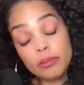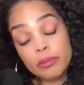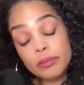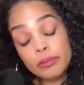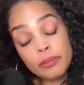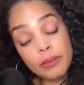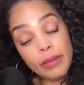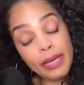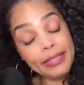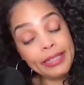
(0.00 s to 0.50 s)

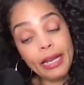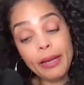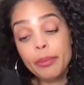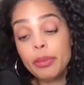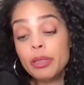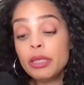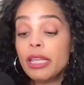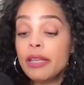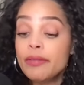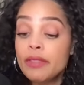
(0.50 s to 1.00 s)
And I
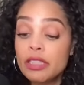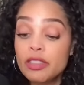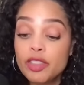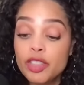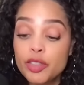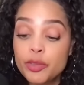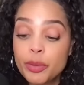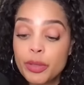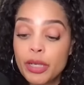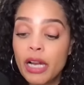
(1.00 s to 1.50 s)
believe that
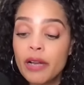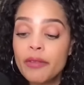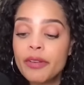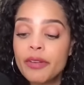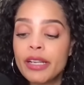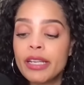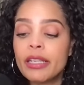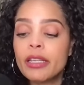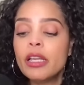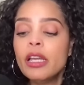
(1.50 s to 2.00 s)
she's
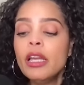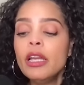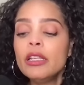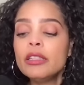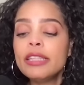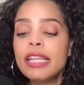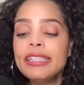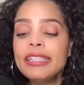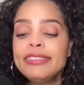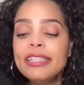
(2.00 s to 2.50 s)
recovering.
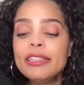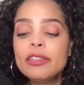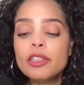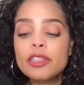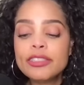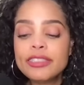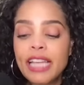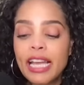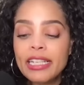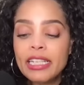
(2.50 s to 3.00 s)
They said the
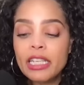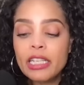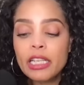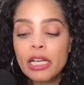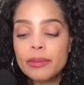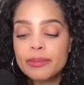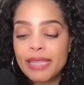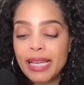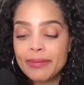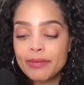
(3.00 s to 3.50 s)
sighting
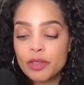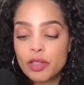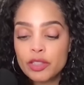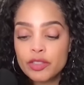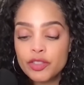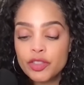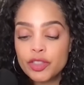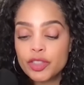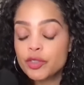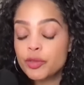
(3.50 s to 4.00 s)
comes after
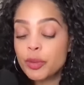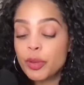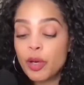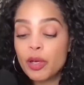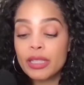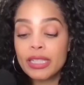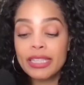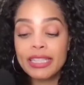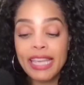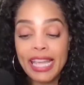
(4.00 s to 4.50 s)
concerns
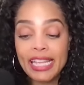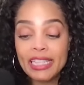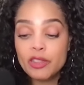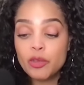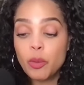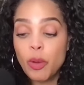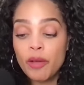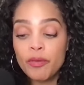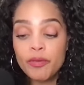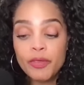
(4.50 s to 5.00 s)
regarding Kate's
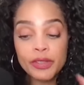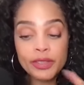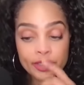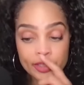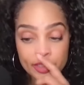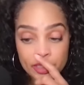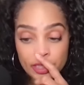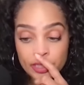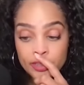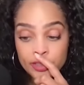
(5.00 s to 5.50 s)
welfare
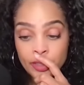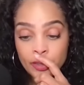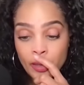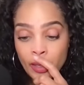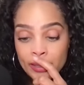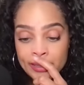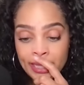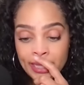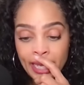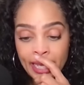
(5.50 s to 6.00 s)
surged
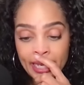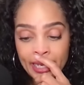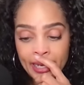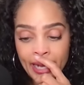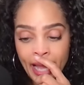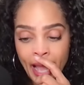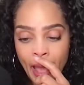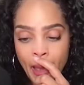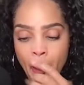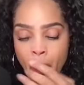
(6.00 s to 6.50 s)
across the internet.